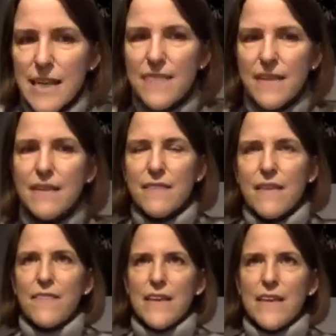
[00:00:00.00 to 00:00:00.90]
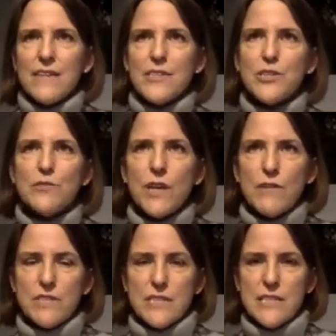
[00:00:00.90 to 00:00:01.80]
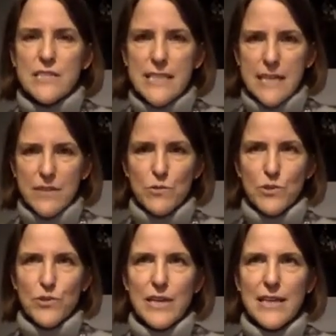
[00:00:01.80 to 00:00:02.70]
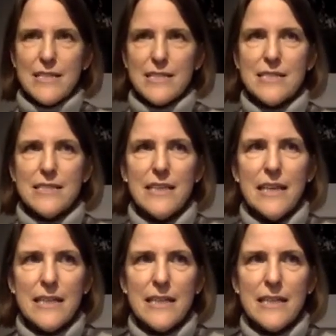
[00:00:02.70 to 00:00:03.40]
think that the do not resuscitate order is